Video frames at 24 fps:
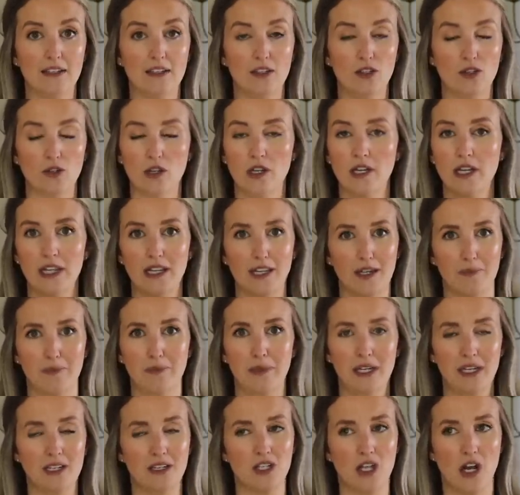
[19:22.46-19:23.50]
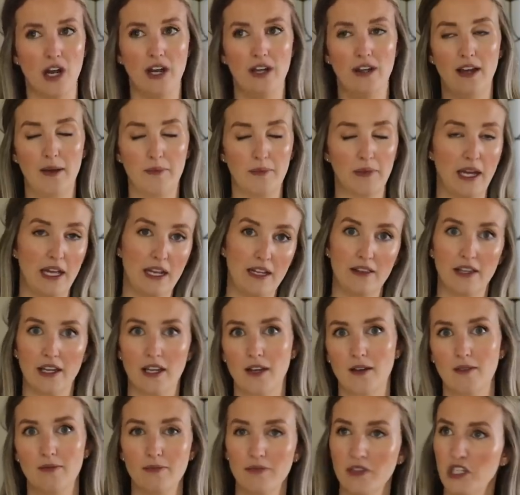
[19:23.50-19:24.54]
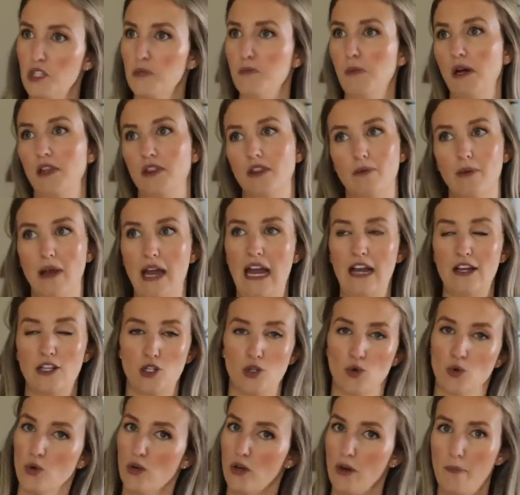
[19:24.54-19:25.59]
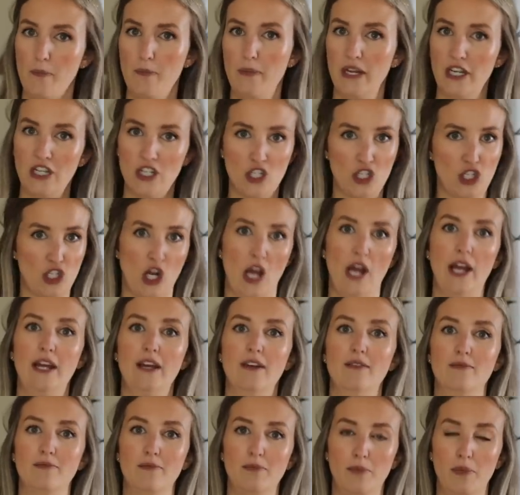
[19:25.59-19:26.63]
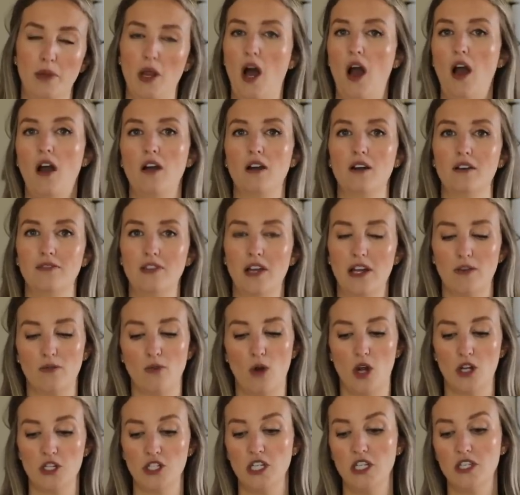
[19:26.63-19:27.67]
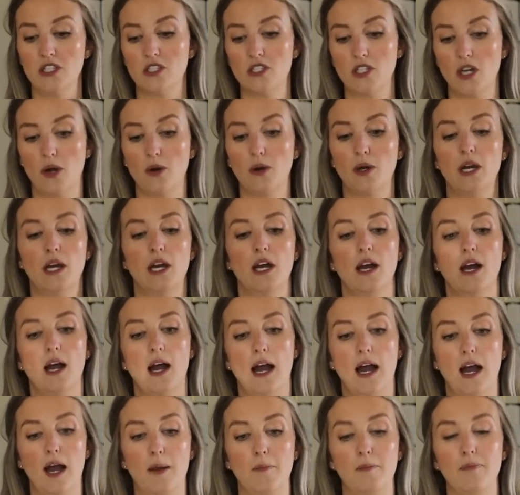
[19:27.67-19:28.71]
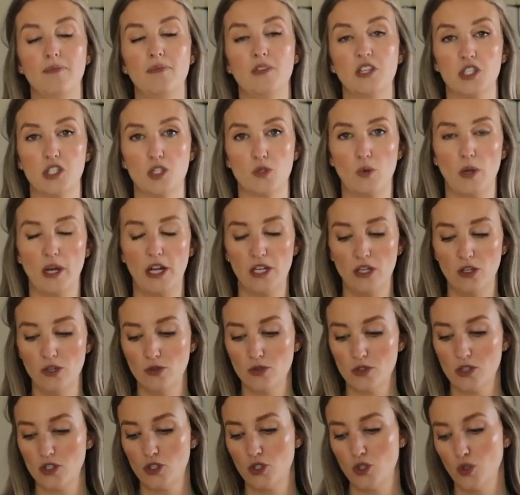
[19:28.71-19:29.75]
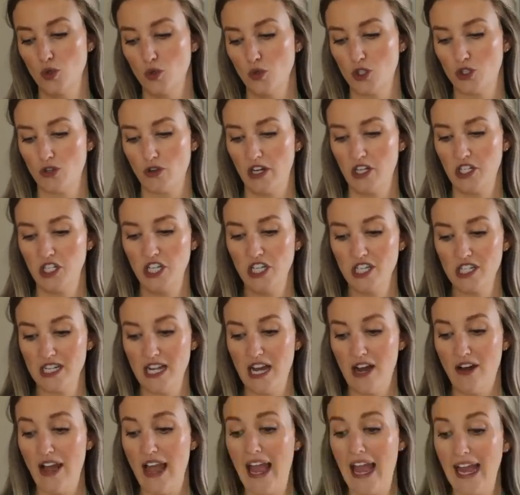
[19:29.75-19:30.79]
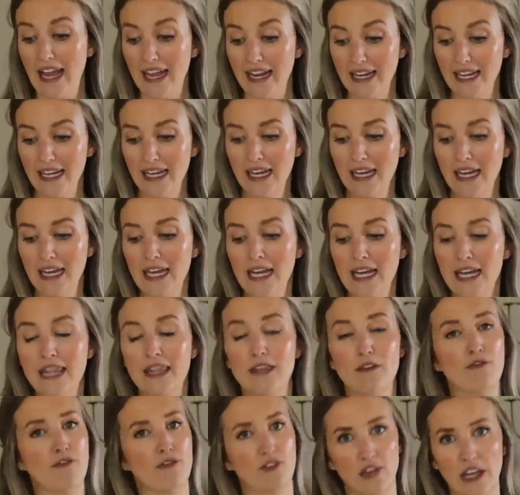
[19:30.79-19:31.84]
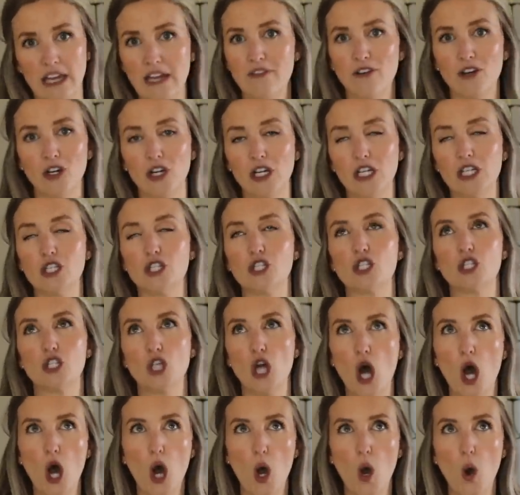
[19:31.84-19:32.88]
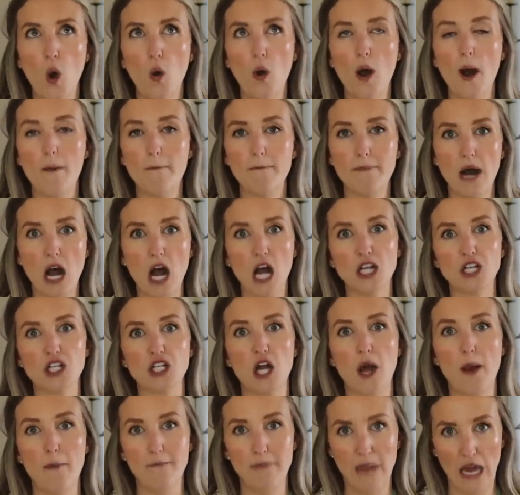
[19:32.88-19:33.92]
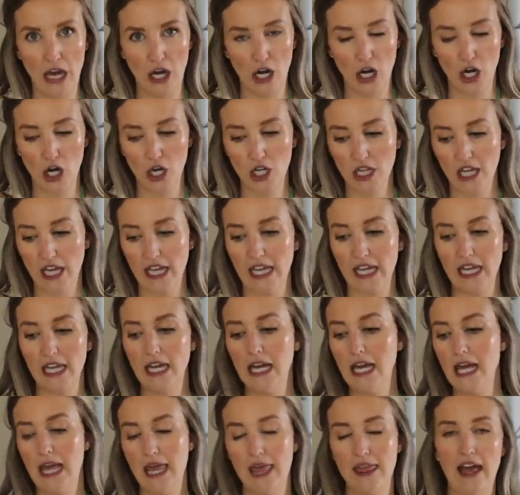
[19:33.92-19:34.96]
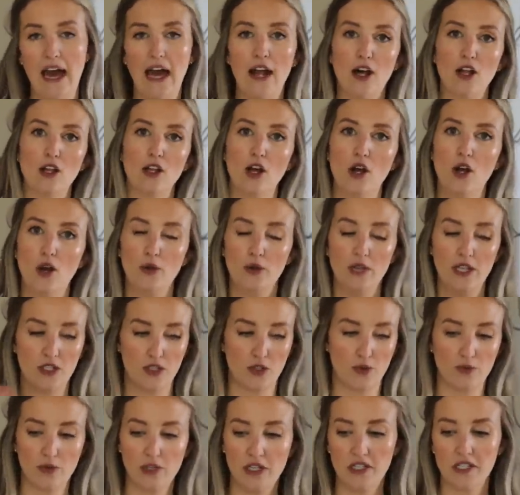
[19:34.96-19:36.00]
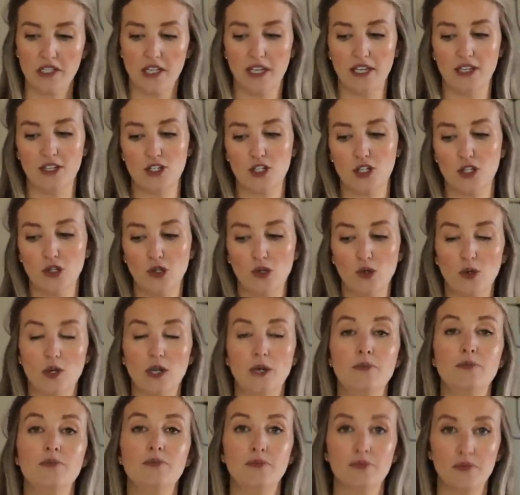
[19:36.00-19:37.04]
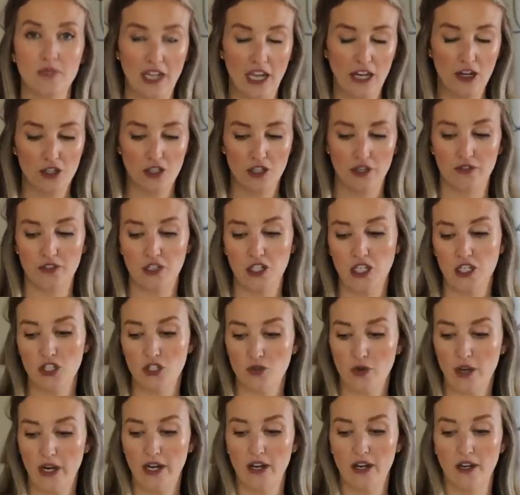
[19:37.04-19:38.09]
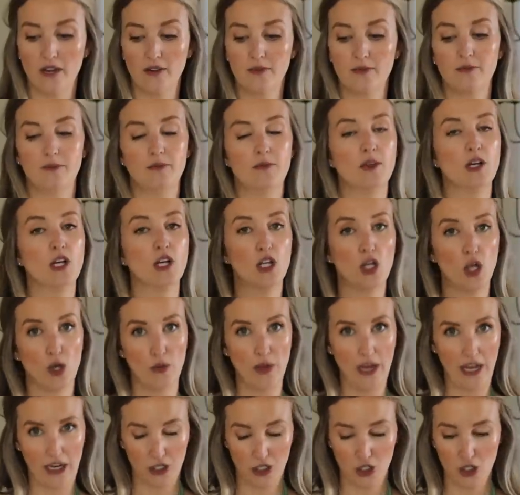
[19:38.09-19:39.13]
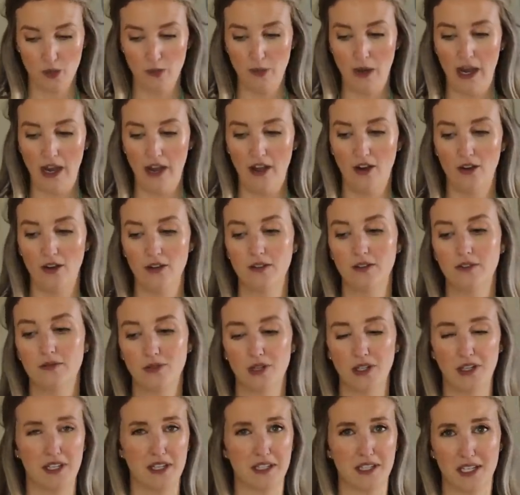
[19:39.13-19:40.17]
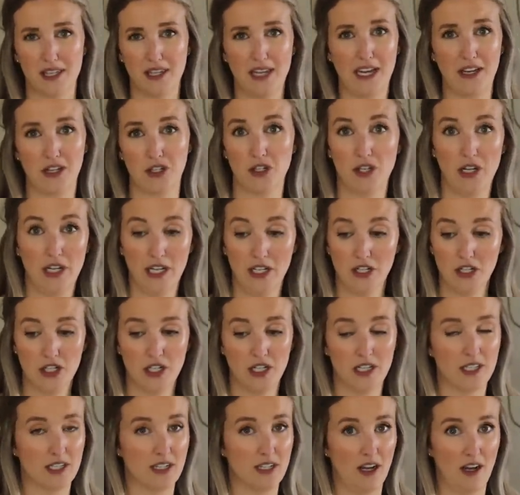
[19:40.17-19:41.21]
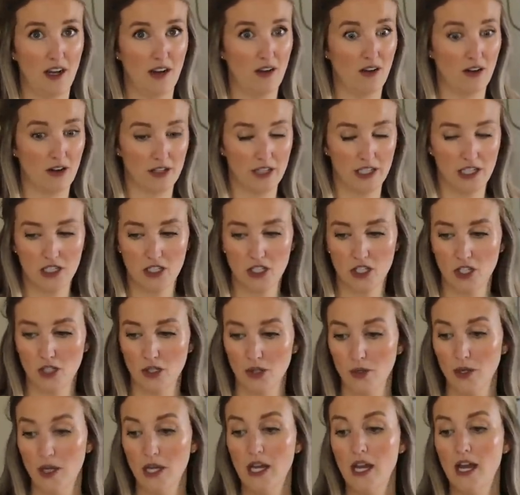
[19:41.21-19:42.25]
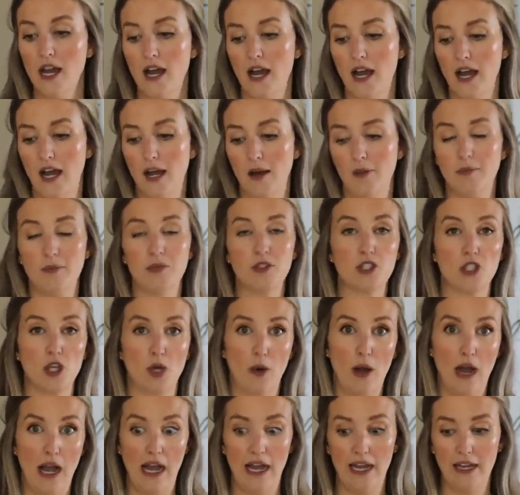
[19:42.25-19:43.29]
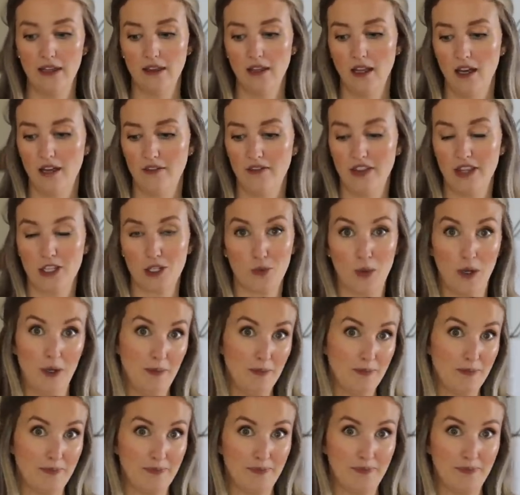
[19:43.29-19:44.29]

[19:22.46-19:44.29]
you can get like big giant, I'm getting like this month on my Azure order, big giant block of like raw cheese. So this is what I use to shred cheese now. And the flavor is so much better. Like that alone is a reason to get yourself a cheese grater, go the extra mile. Really, it's like the extra inch. It's not a hard thing to do. So I love this one.